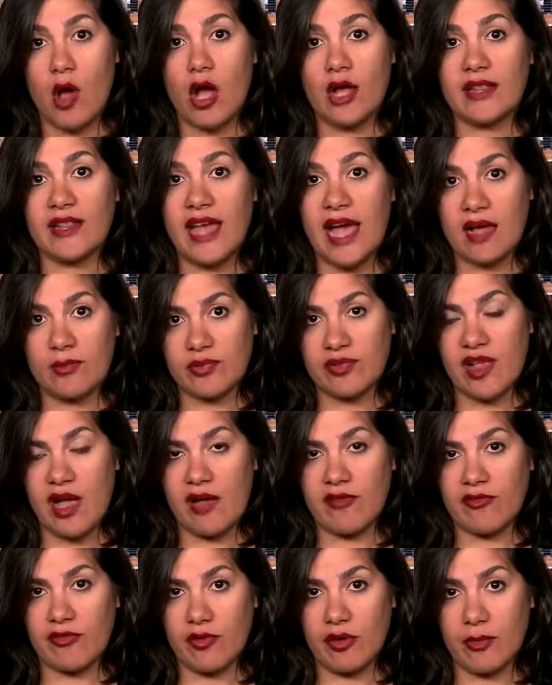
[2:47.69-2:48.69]
on that
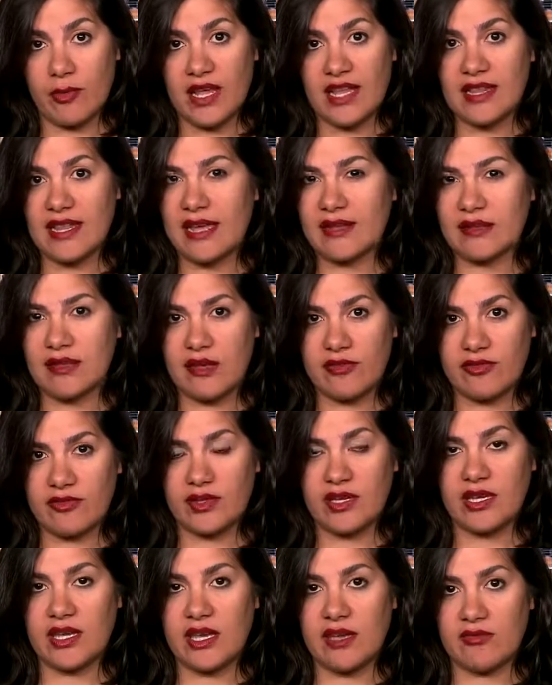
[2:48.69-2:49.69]
platform, and that
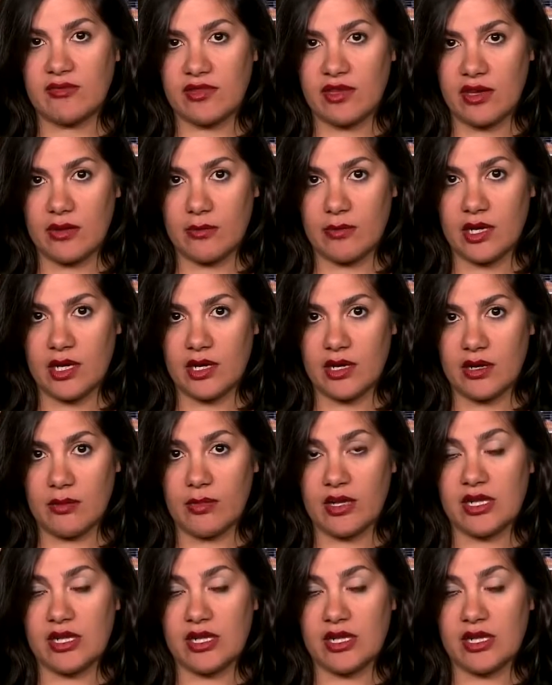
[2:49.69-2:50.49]
definitely gave them um,